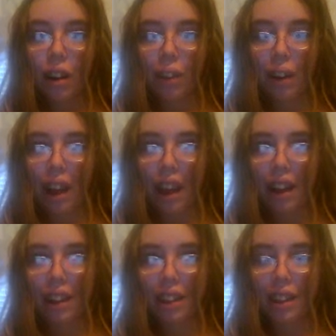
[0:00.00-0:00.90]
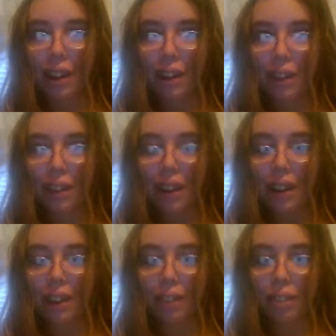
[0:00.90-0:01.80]
"Okay," so
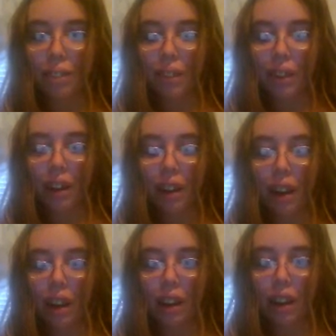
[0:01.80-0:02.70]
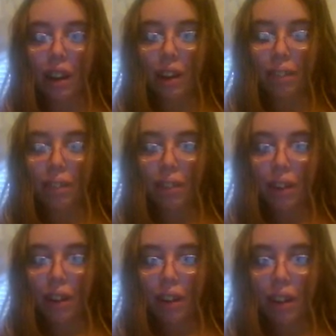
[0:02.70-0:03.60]
um, then I ended up
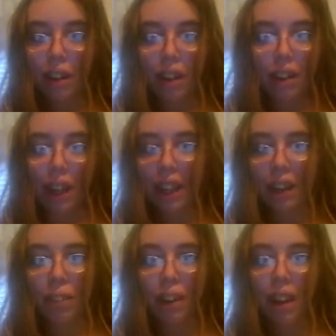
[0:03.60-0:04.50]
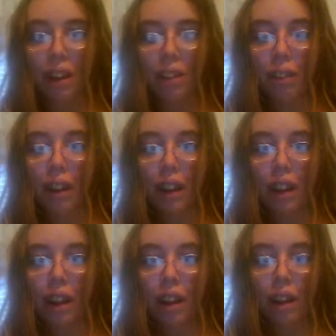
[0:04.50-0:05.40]
thinking, well, you know what?
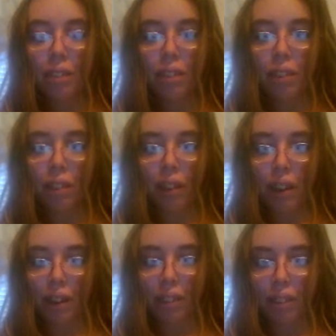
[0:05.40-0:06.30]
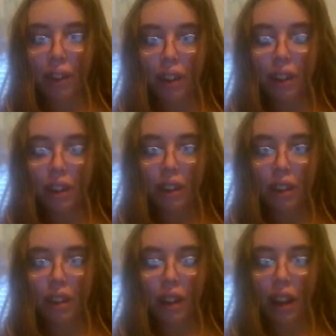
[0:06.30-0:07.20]
I'm through with him. He's,
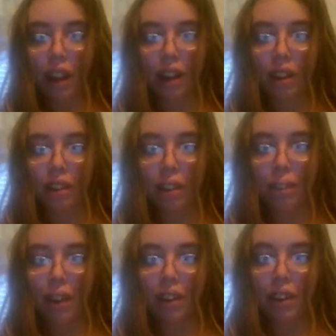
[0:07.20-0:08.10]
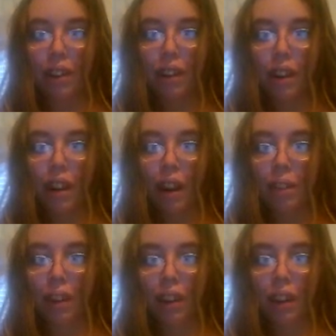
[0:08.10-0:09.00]
I deserve better. I
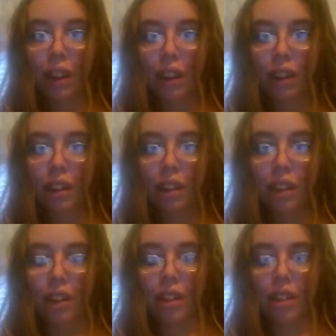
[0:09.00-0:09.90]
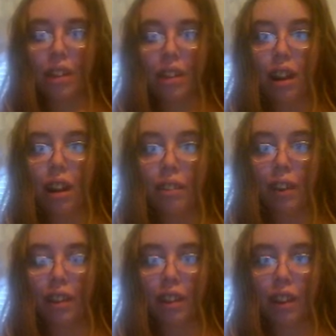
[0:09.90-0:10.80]
mean, he's
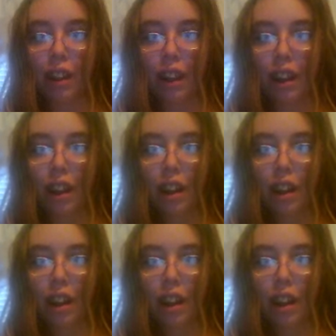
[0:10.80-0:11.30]
obviously